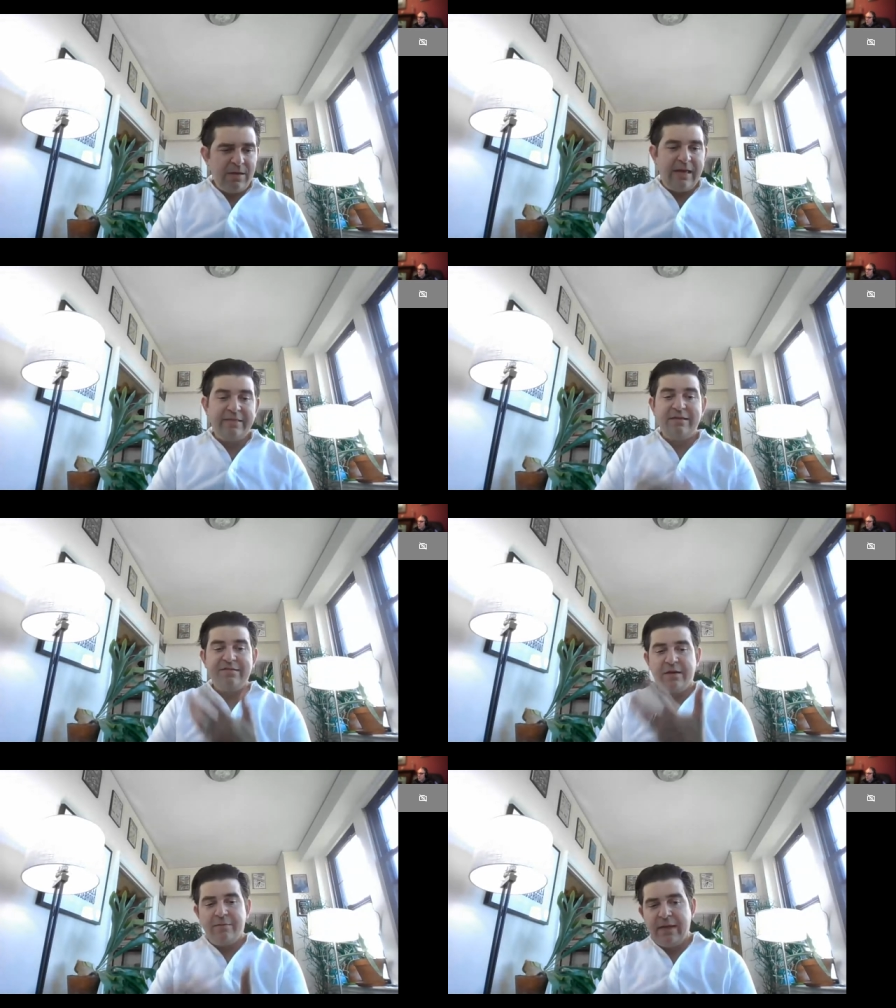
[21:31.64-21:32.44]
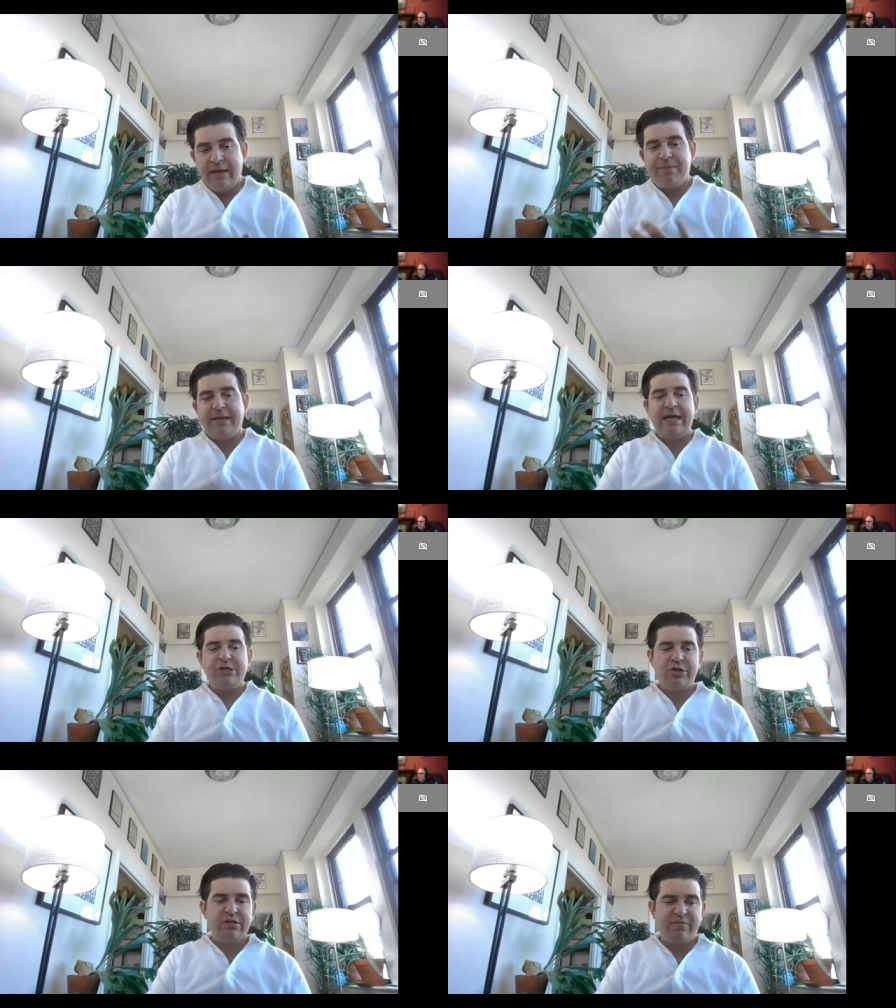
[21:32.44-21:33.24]
and then some
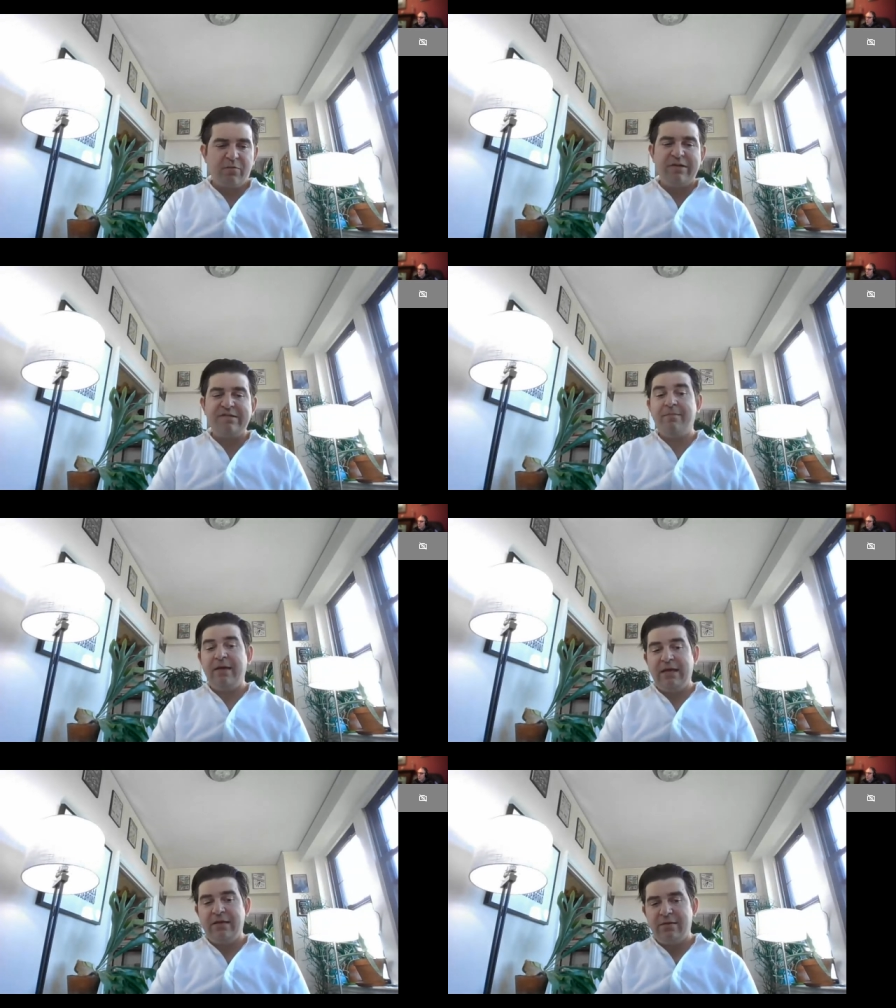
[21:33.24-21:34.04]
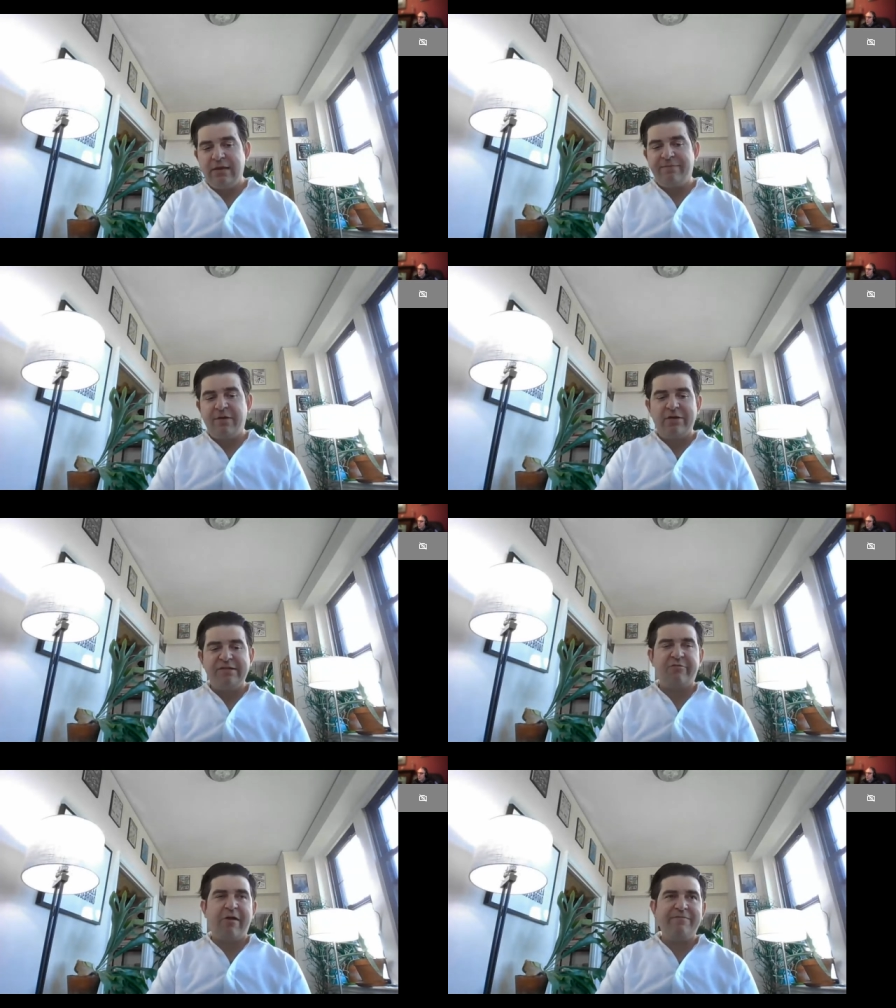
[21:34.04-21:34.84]
implications for what does it mean if code is
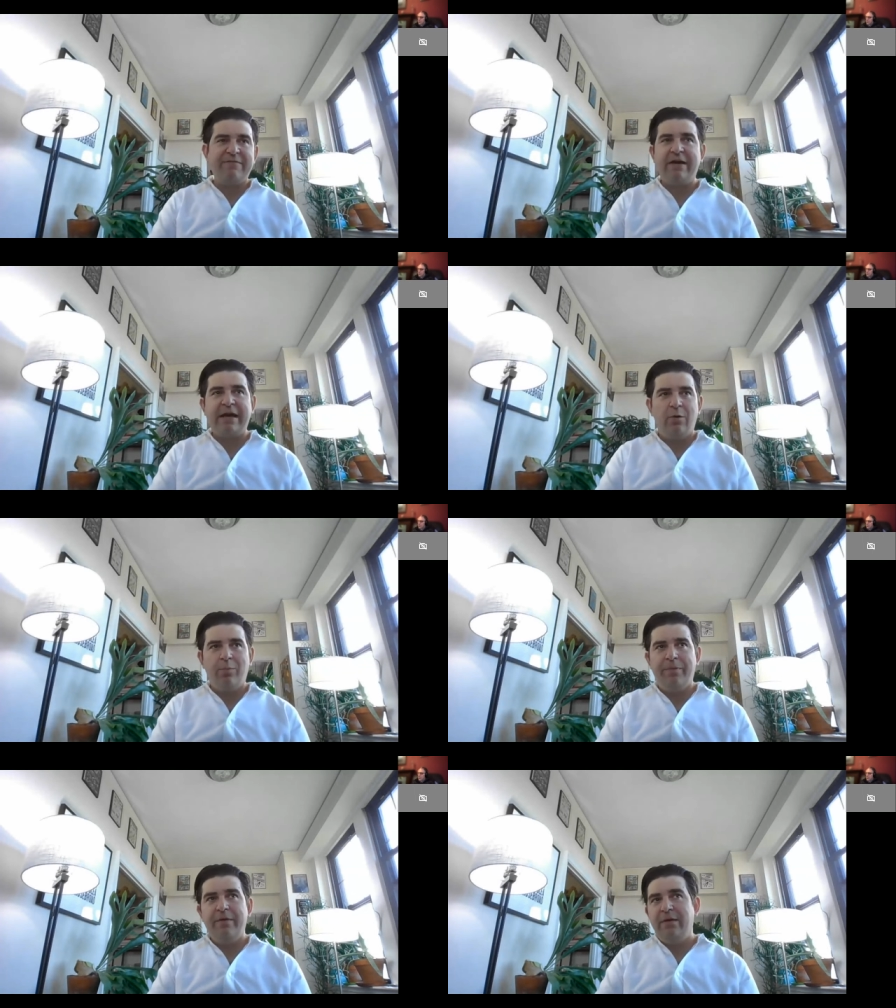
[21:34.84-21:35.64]
a craft, how to help